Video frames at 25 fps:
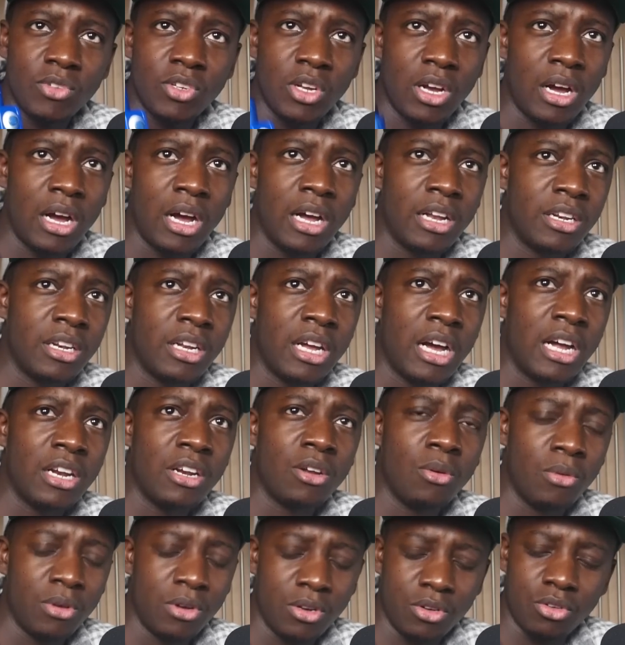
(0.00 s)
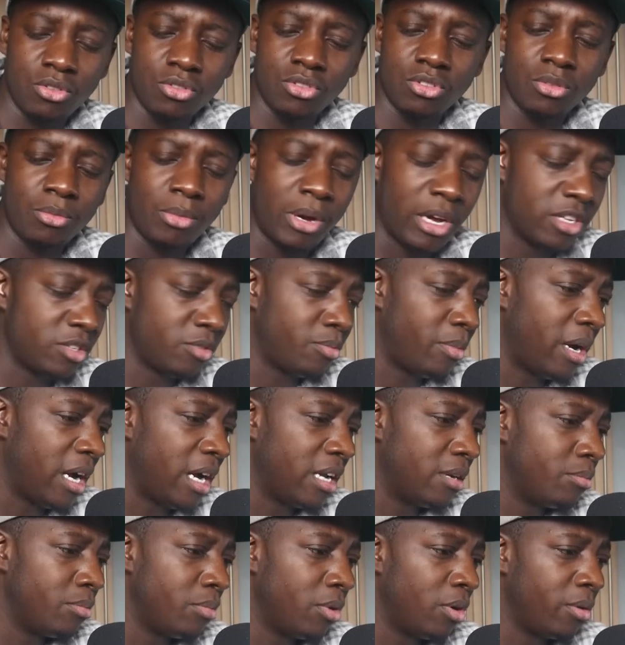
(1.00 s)
I don't want to customize
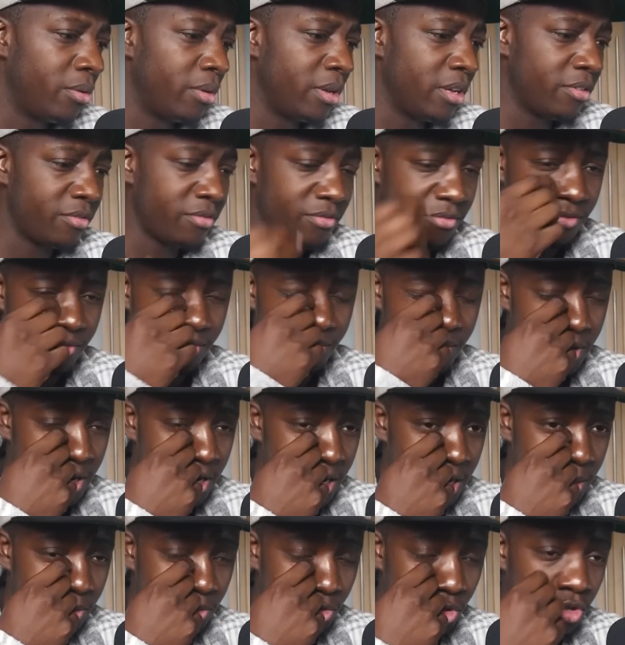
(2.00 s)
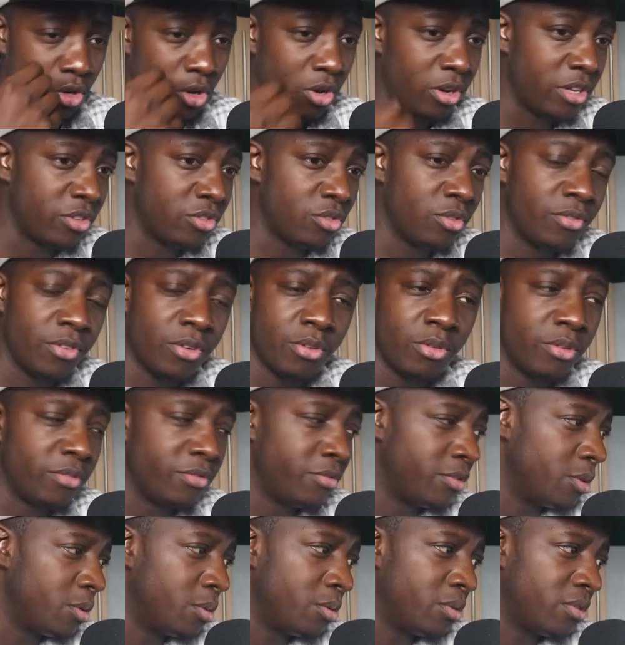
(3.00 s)
mine, but if I'm sure there's other
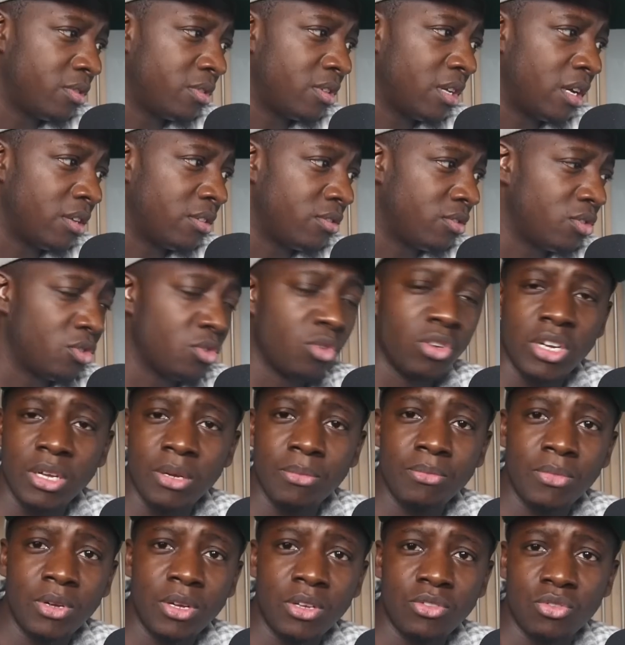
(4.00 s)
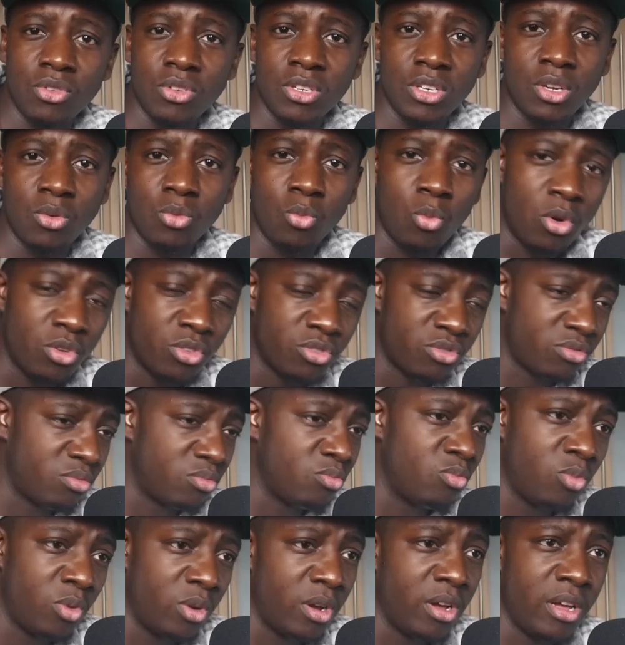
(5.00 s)
reviewers that's done it, so you can
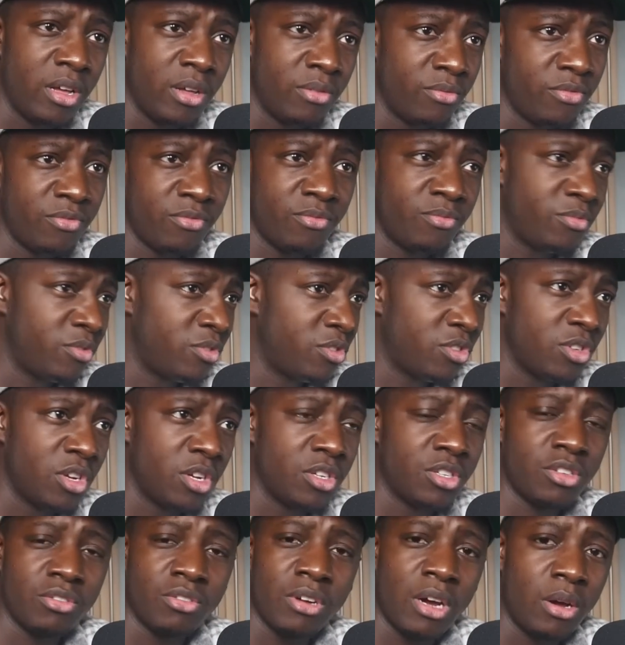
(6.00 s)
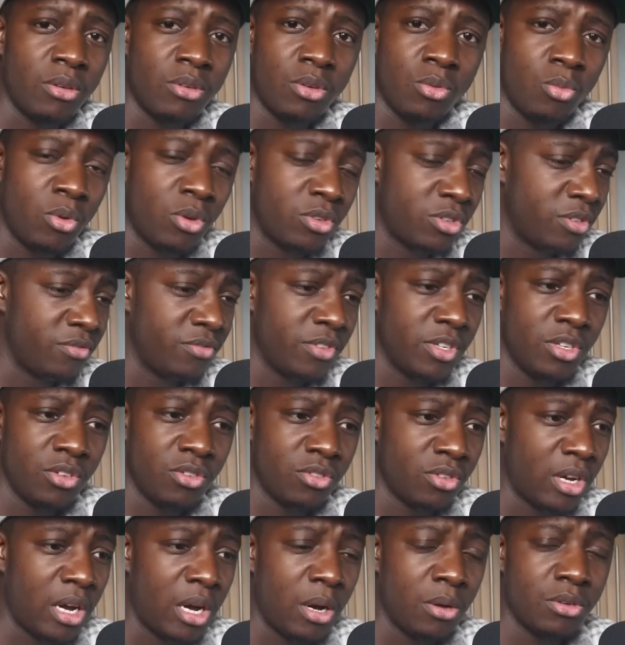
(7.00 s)
search around and watch the
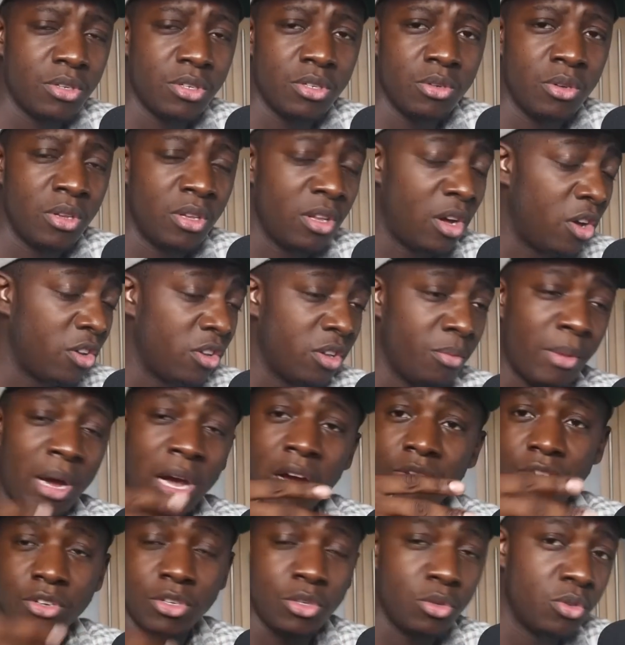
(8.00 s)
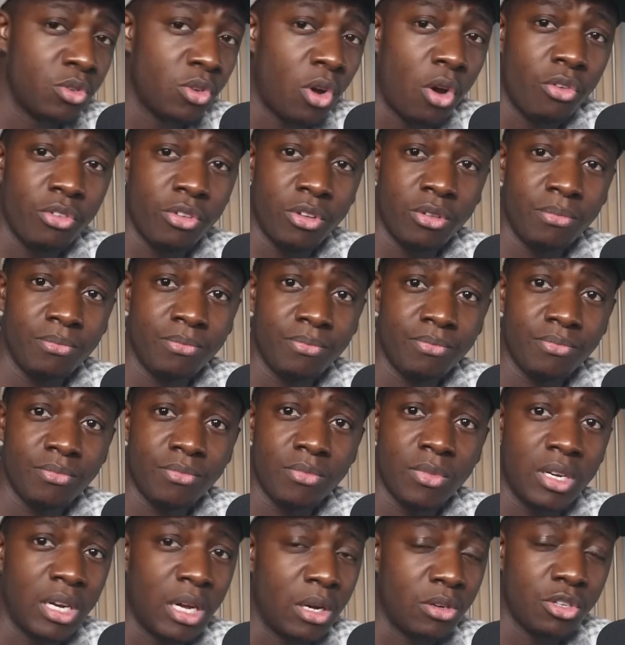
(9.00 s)
videos of how to do it, or they might have a tutorial
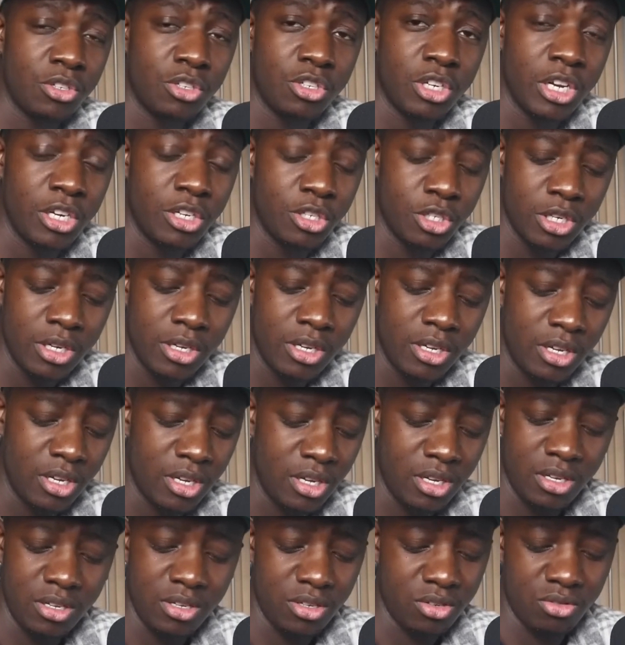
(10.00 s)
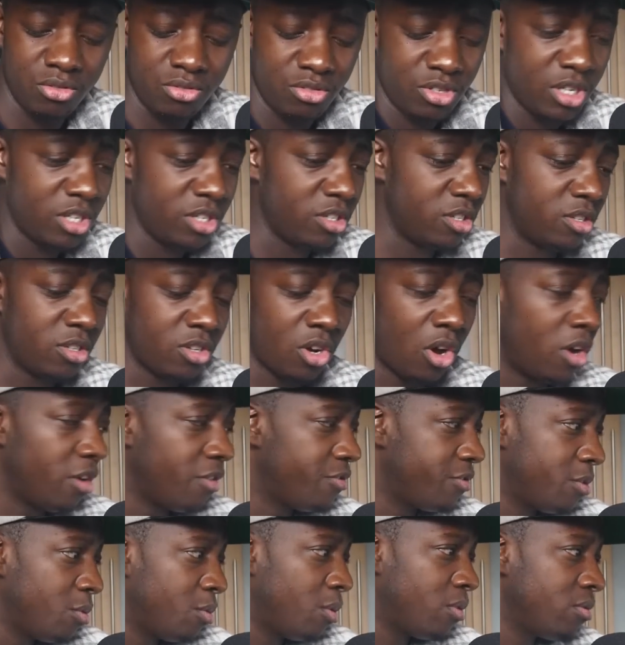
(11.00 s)
on how to change it. You could change a door
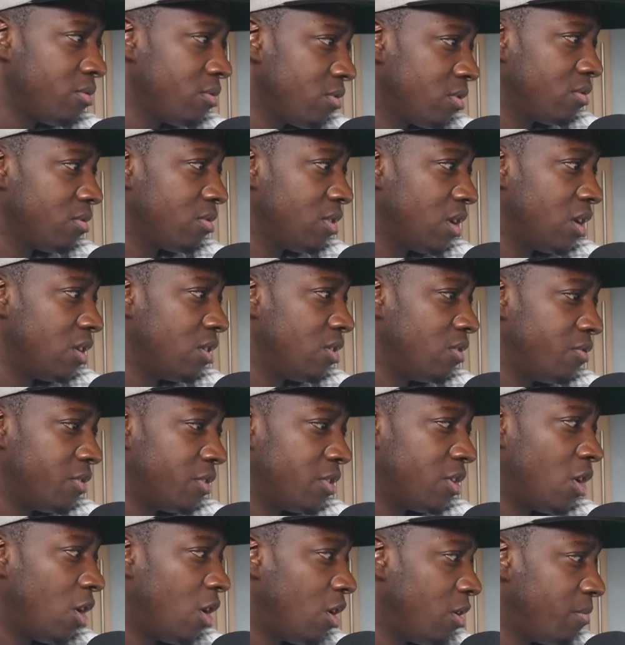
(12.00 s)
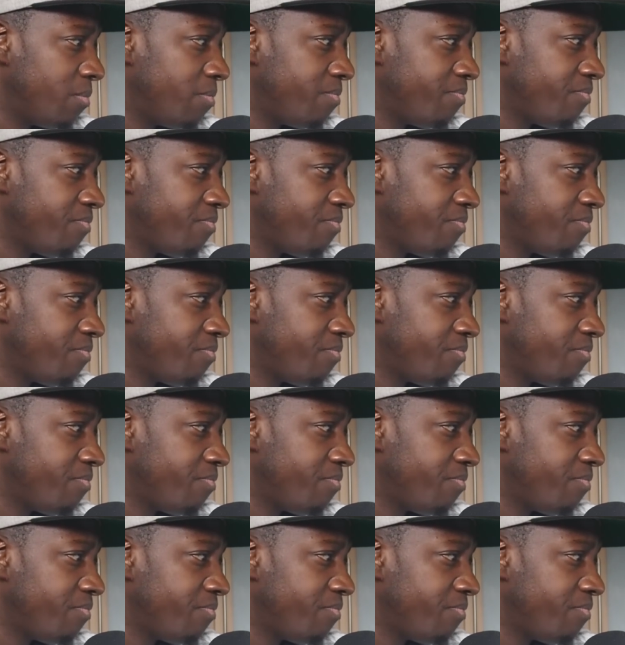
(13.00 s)
if you want, get another door.